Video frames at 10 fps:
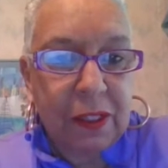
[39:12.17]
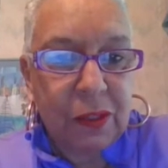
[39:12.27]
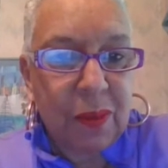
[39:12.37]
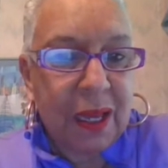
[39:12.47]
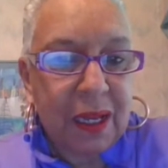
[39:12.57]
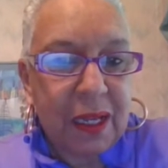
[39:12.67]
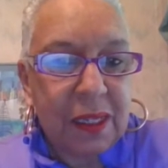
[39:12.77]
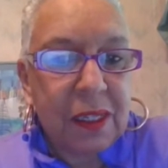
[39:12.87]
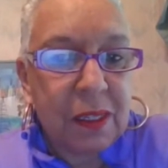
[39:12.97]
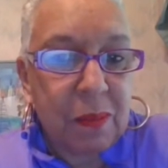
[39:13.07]
in Jamaica is
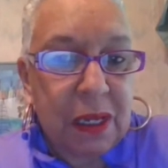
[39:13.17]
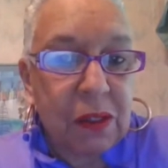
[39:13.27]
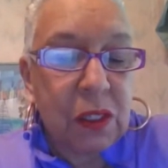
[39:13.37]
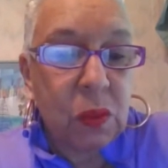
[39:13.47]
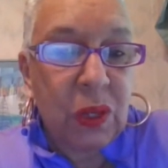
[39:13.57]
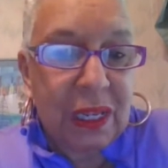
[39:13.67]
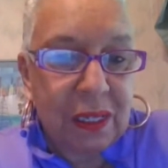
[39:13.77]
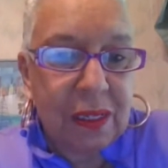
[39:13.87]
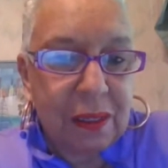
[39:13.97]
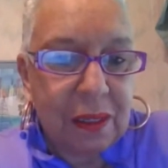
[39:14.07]
it smells sweet